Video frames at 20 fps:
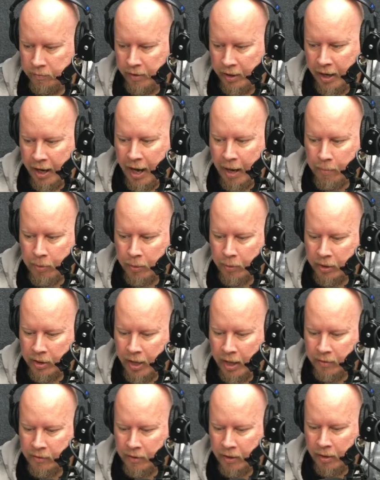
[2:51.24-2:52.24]
Very happy with
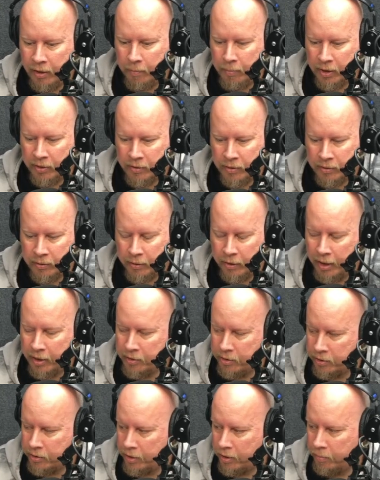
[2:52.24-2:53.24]
that business
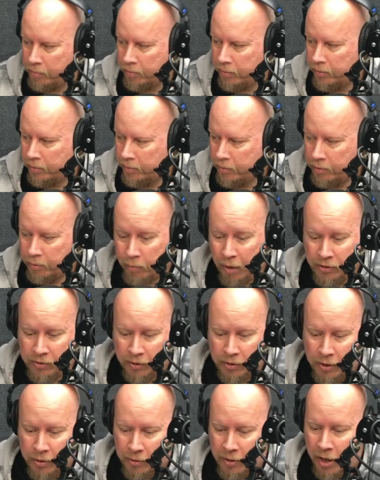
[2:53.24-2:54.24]
relationship. Russell
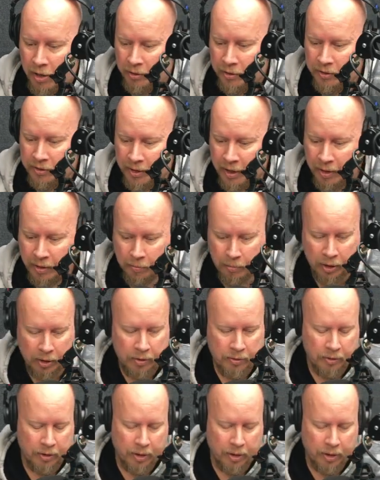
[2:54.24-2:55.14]
no longer is there, but